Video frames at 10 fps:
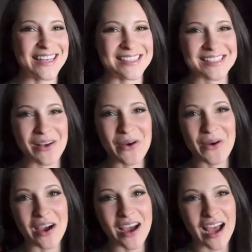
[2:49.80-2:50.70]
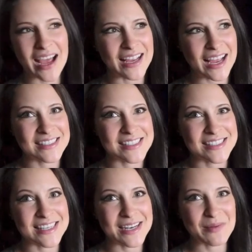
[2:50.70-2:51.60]
So I just
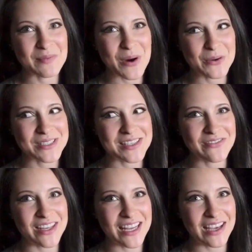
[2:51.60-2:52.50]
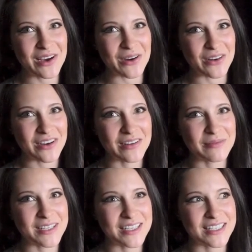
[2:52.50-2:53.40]
didn't post the video
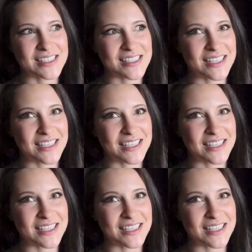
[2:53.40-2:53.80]
because,